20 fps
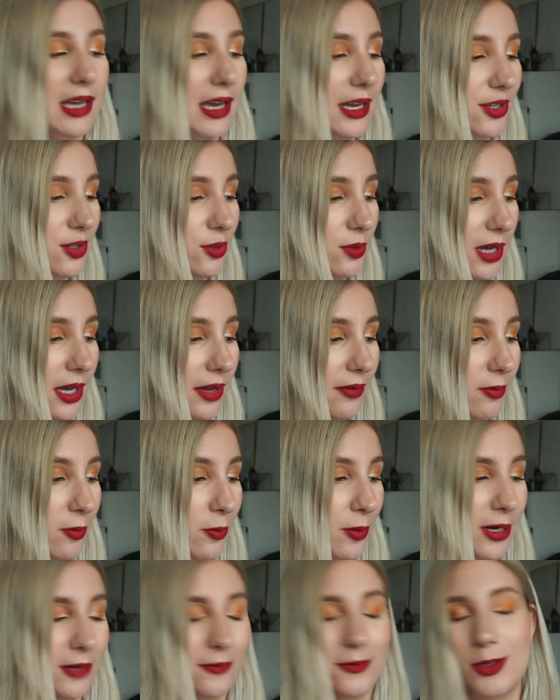I do have
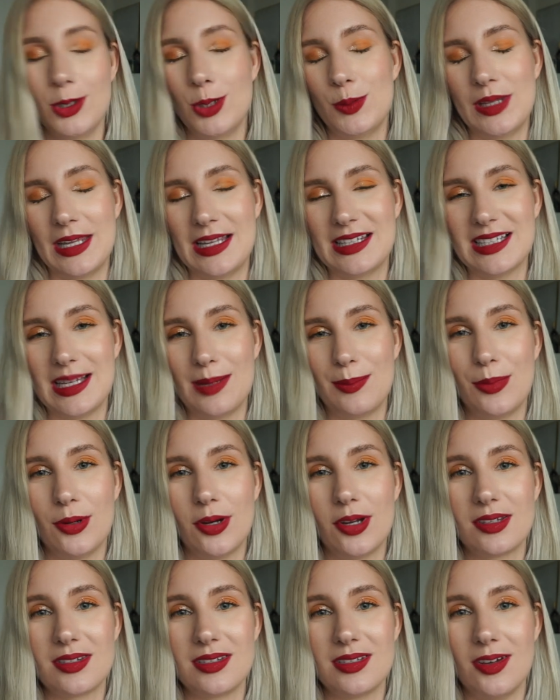quite a few of these. I
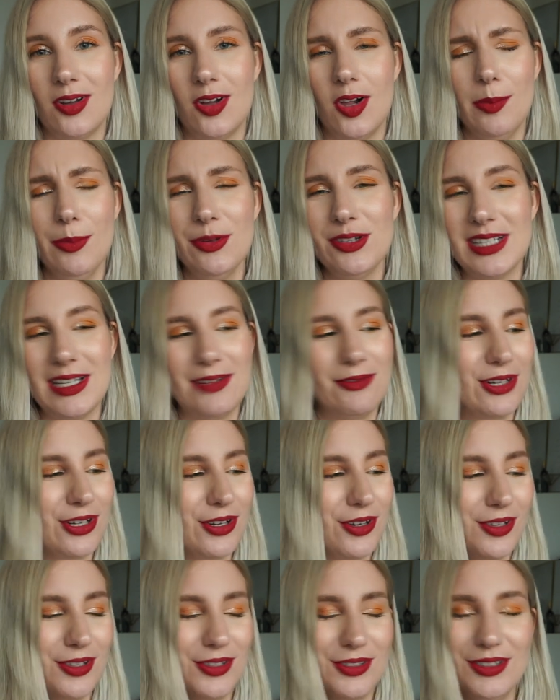bought almost every
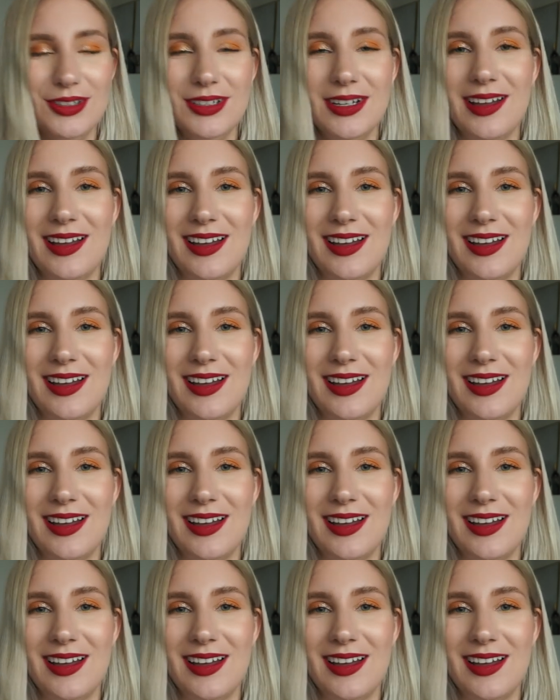color,